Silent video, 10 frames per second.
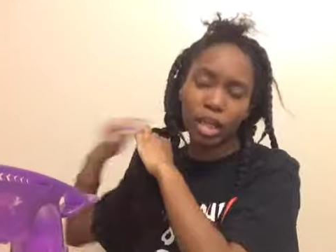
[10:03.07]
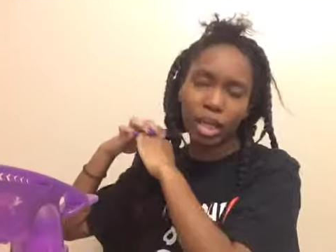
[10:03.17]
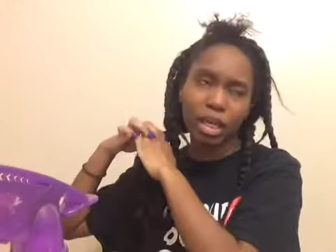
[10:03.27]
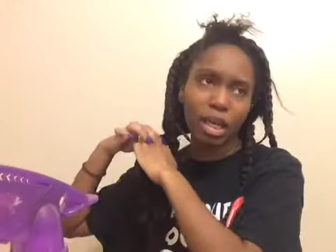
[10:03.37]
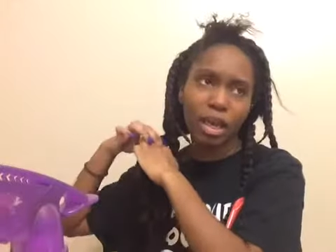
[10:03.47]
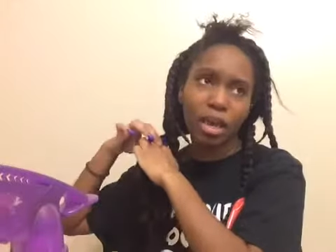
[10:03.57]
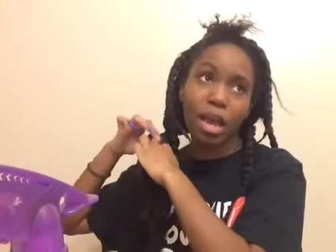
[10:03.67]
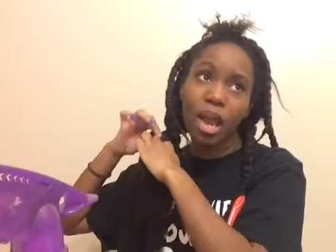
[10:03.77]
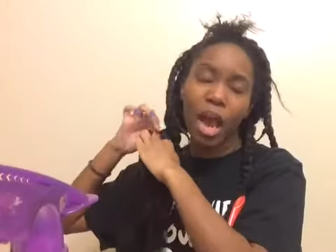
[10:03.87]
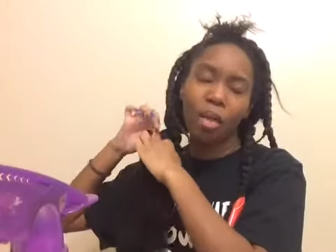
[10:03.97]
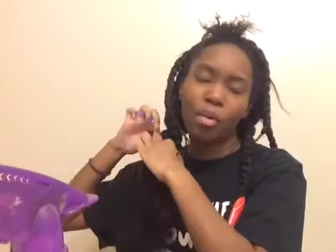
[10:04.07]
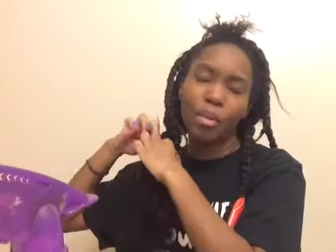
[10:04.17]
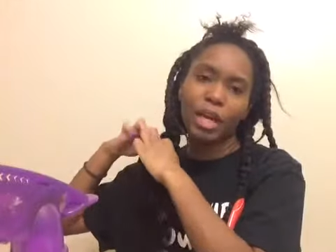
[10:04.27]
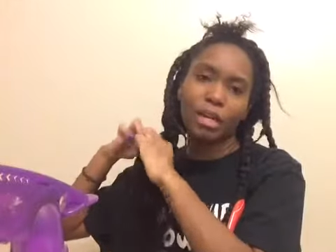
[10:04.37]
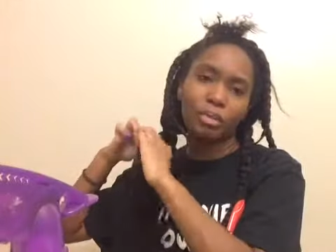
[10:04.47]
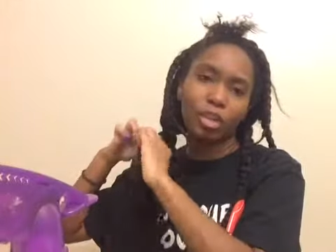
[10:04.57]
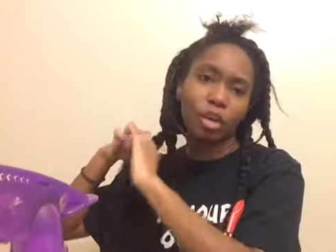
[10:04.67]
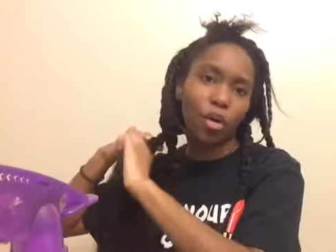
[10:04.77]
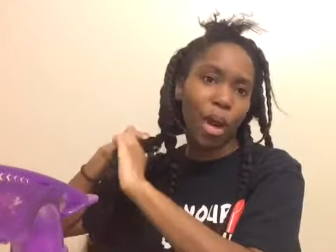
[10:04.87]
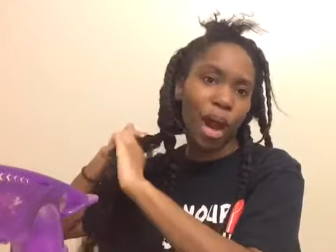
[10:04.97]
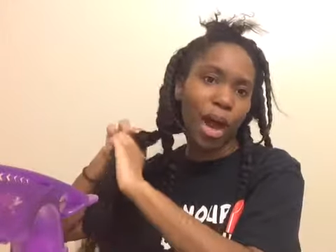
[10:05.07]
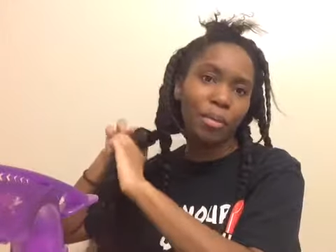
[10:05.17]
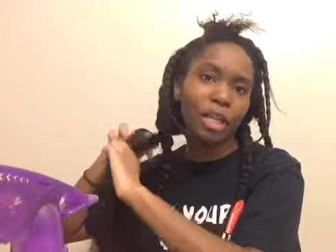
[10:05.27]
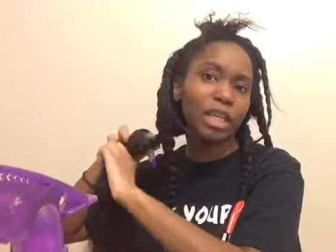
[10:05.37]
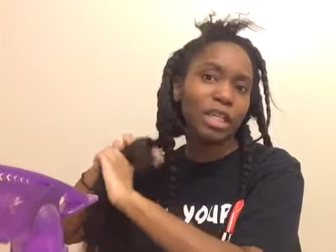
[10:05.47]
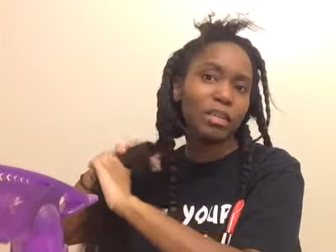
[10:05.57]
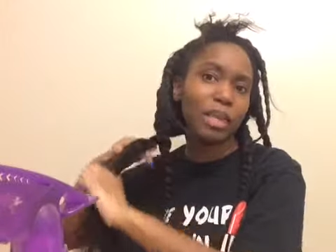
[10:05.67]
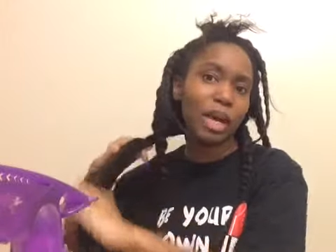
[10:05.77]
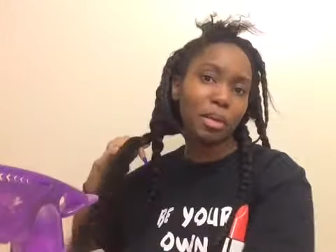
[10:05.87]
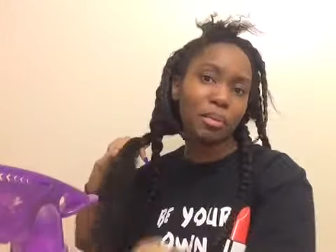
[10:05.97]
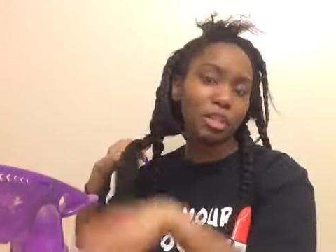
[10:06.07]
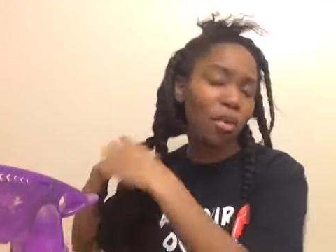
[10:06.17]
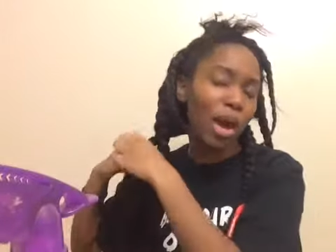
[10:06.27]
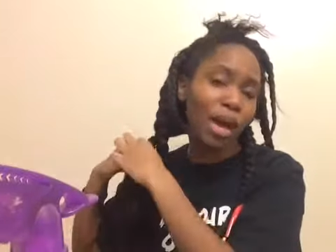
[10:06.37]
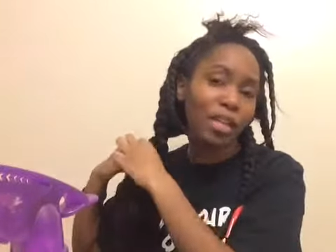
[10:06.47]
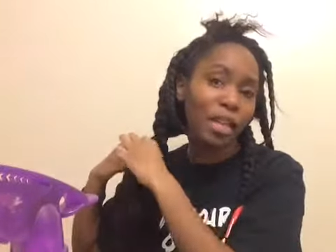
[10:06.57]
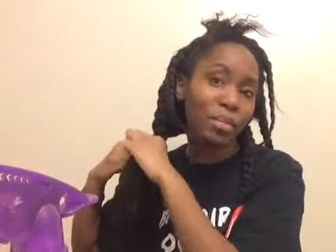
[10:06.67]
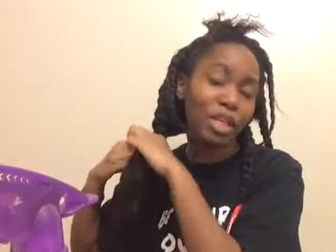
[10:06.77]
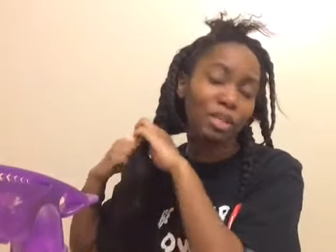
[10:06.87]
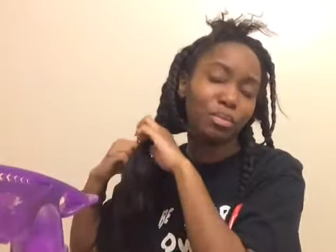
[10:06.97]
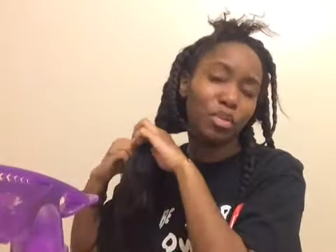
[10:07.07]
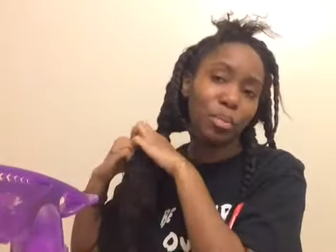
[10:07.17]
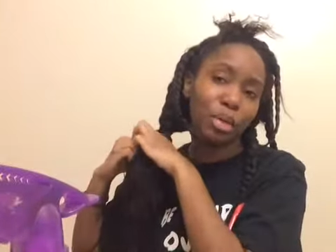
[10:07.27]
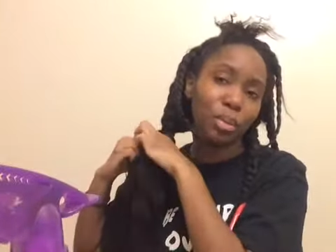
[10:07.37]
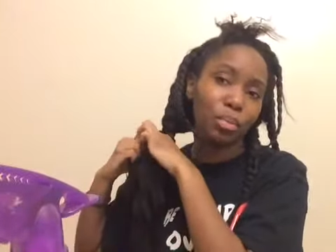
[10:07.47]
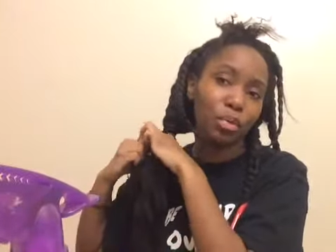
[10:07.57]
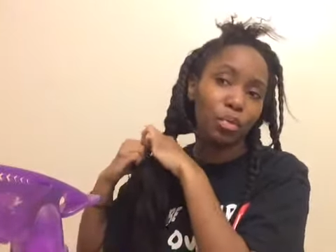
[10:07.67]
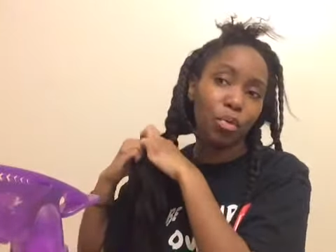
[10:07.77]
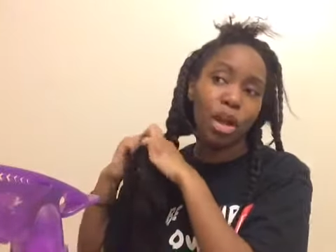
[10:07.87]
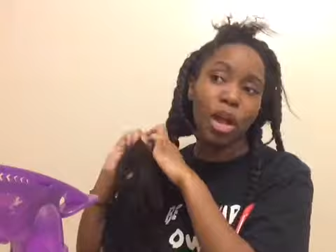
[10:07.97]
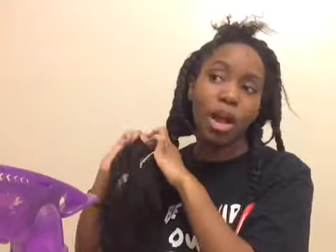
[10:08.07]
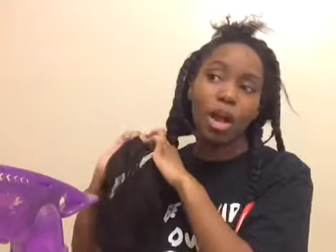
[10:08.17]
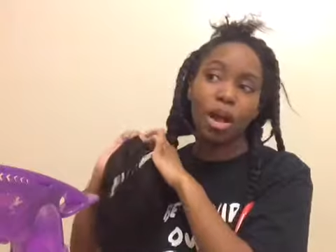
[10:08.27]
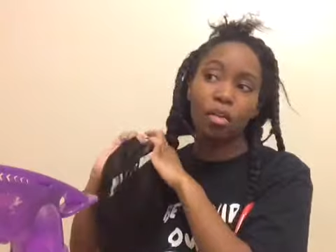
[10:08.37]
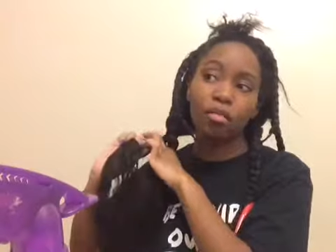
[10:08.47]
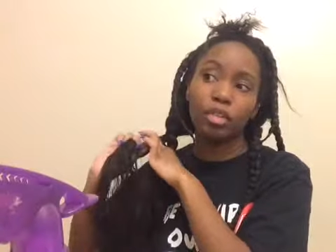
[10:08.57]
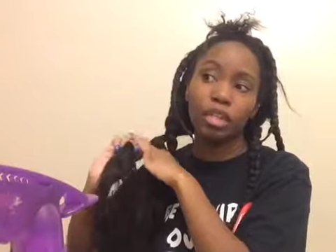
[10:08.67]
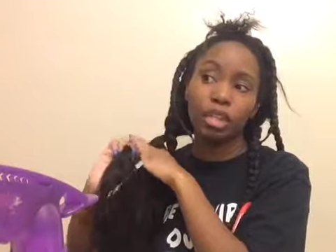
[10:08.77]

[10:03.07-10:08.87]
Like, yeah, I want my numbers to go high, because if my numbers go high, that means more people are